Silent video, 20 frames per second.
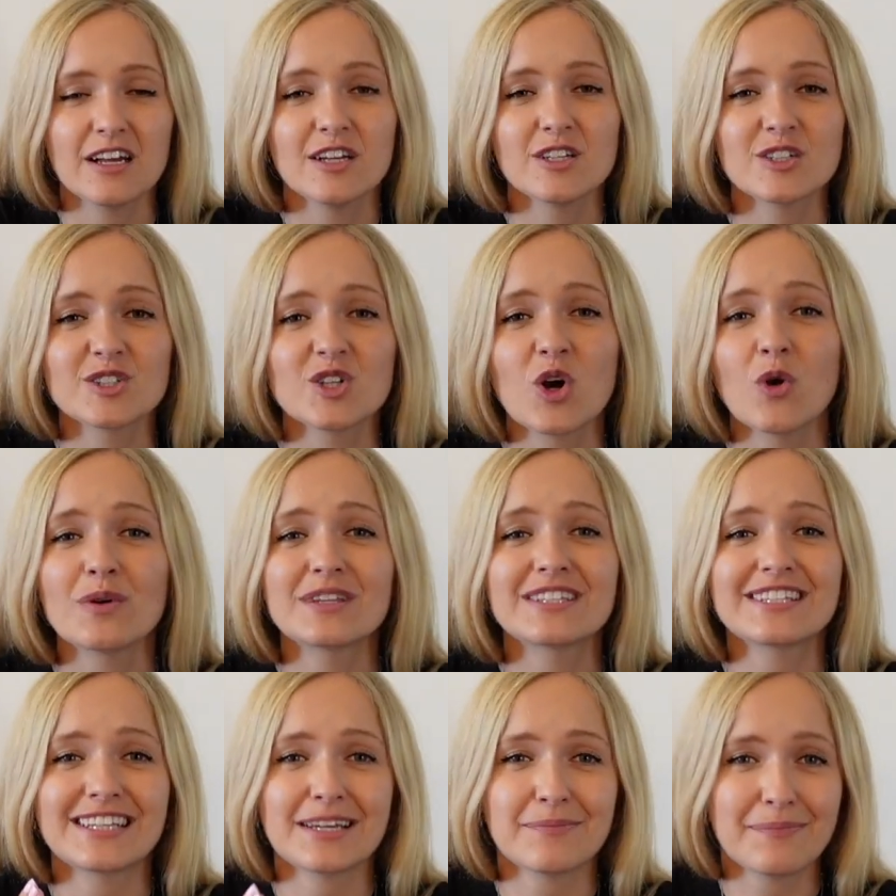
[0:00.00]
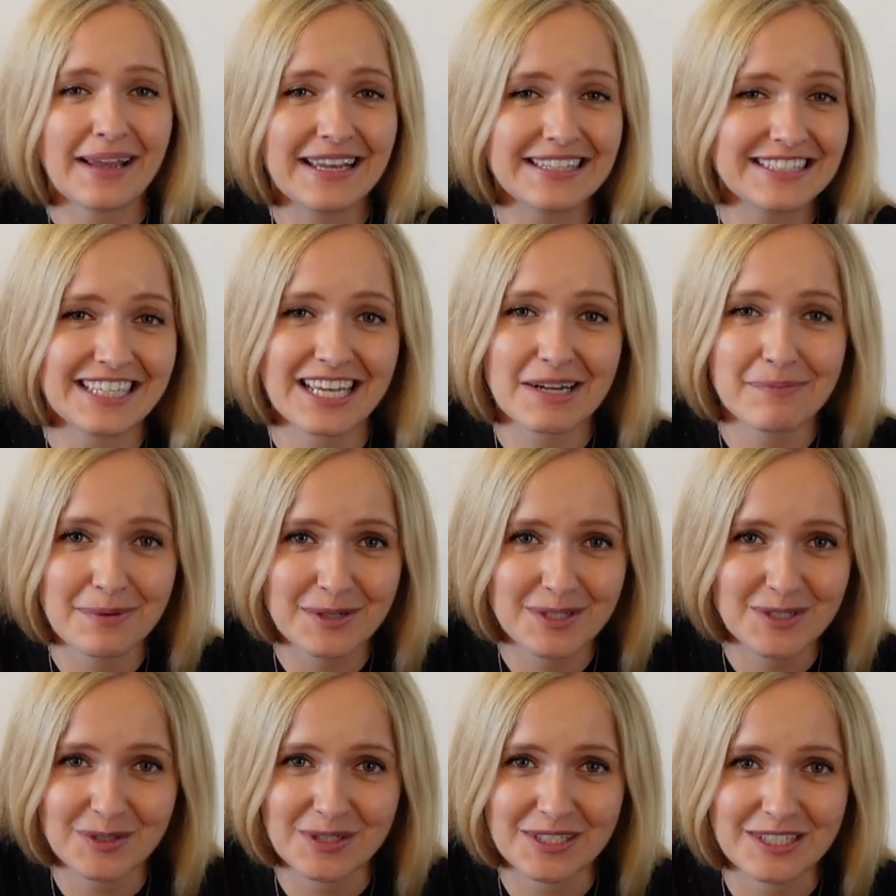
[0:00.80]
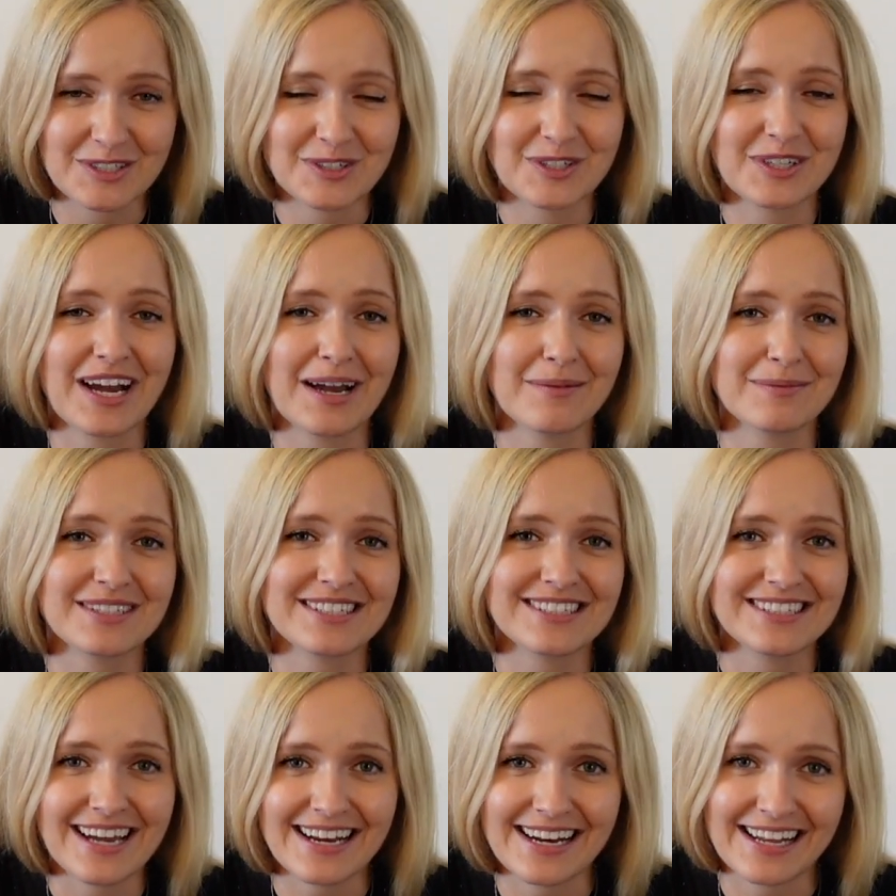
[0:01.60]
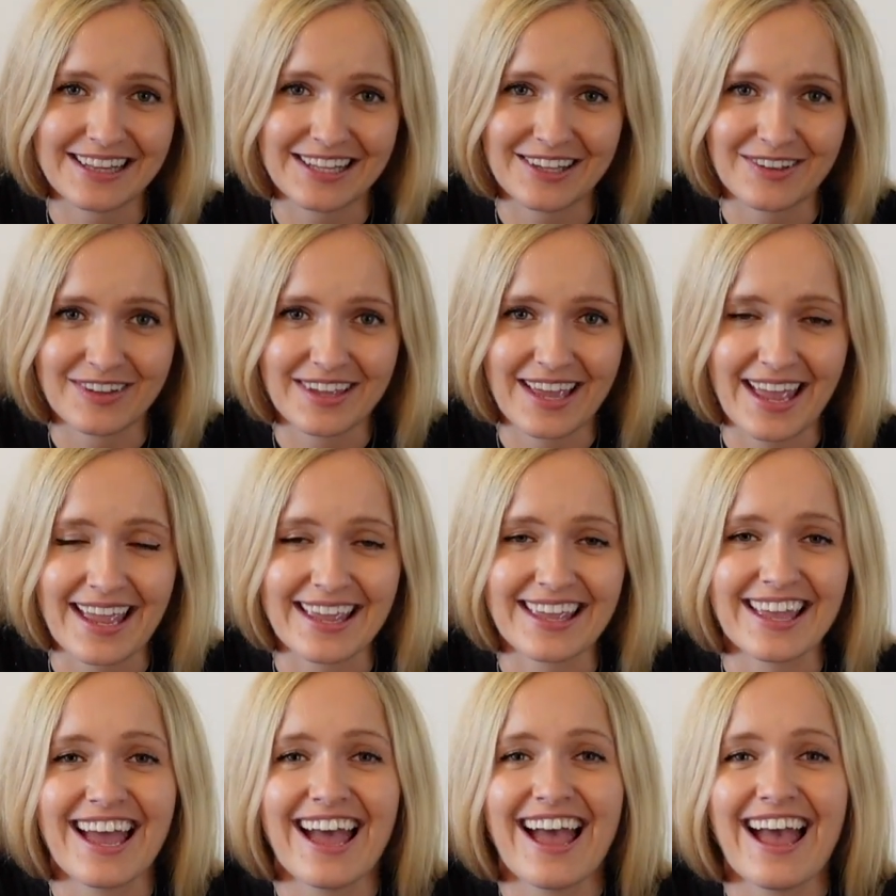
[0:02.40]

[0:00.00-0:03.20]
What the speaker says: So it's an amazing opportunity to come study in the UK,